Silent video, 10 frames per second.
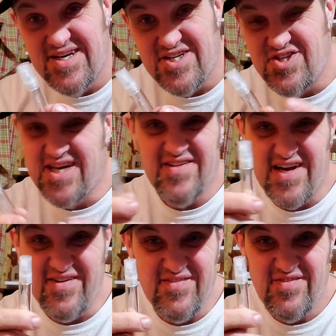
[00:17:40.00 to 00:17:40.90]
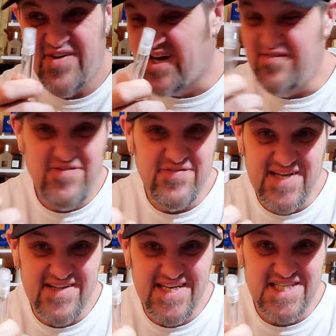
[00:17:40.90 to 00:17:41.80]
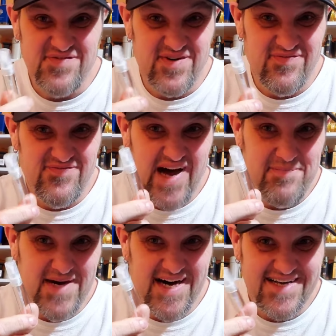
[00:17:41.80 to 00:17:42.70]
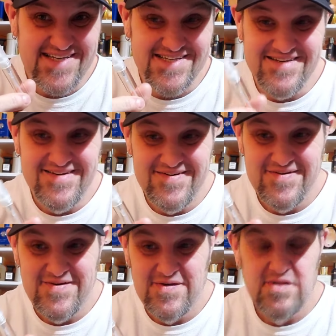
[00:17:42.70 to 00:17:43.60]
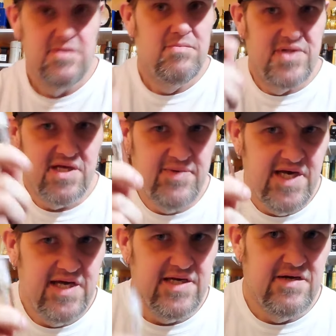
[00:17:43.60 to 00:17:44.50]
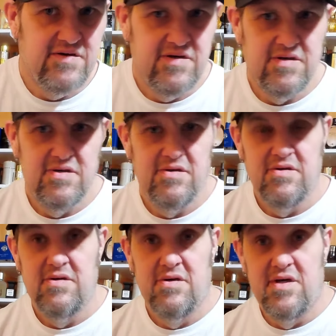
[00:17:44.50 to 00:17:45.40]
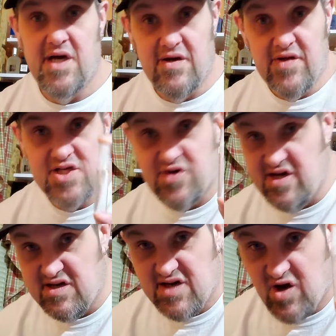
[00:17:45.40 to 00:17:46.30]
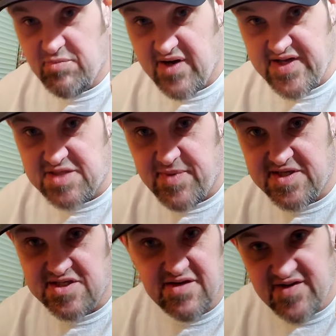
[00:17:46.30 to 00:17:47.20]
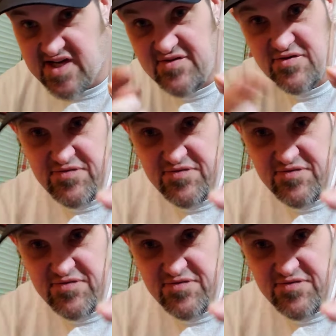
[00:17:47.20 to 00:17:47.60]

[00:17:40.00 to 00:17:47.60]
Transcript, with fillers: Because you can get like fucking 50 of these for five bucks. They come in handy. Yeah, that's right. I don't buy the expensive stuff to give you